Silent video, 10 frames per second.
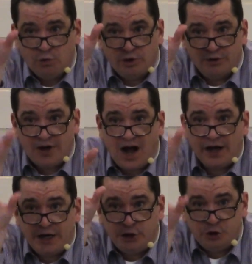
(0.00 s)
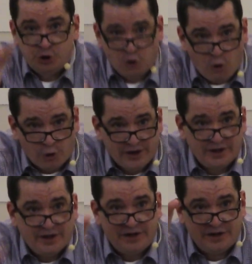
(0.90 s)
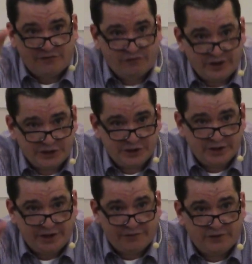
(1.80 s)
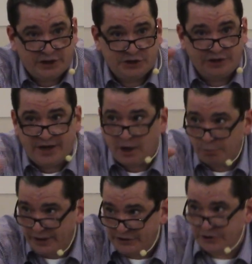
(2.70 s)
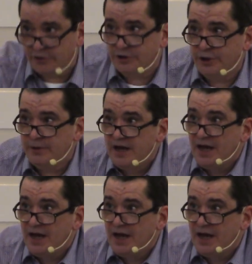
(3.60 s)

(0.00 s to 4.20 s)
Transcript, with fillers: will not enjoy the affliction, the affliction they are placing on you,